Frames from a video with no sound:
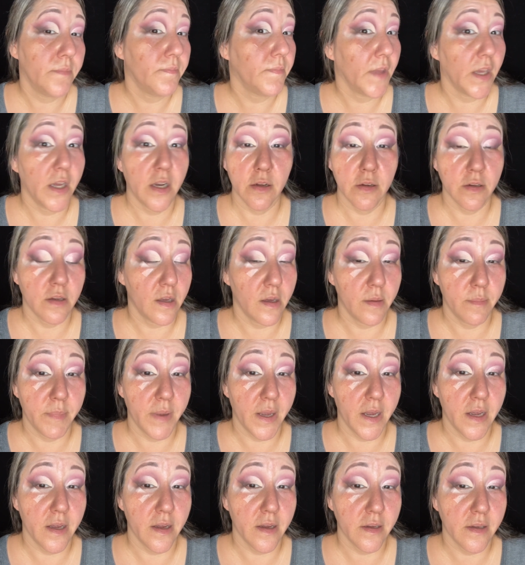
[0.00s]
and I'll come
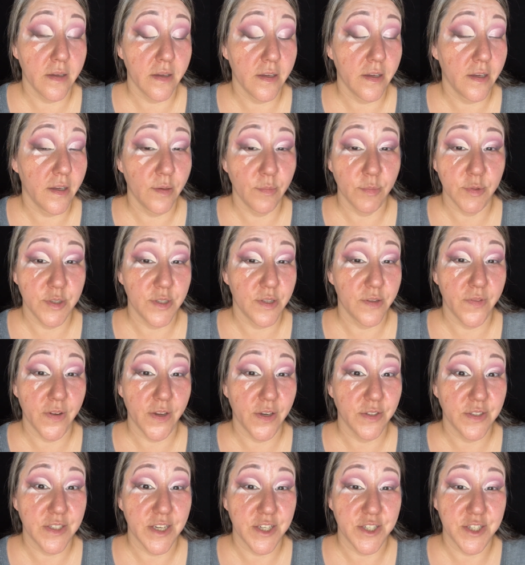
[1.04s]
back and we'll do the final
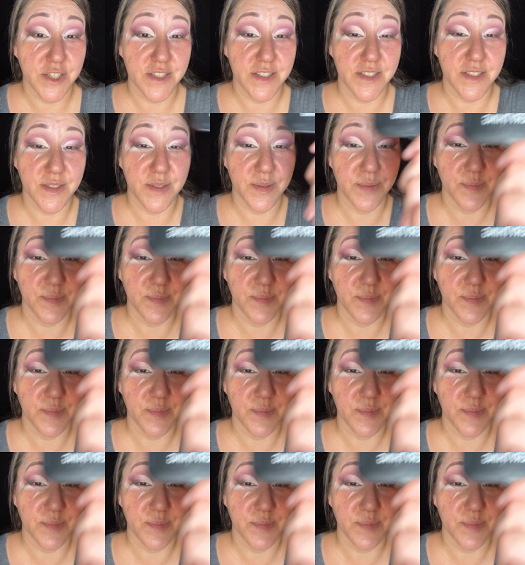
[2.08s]
touches.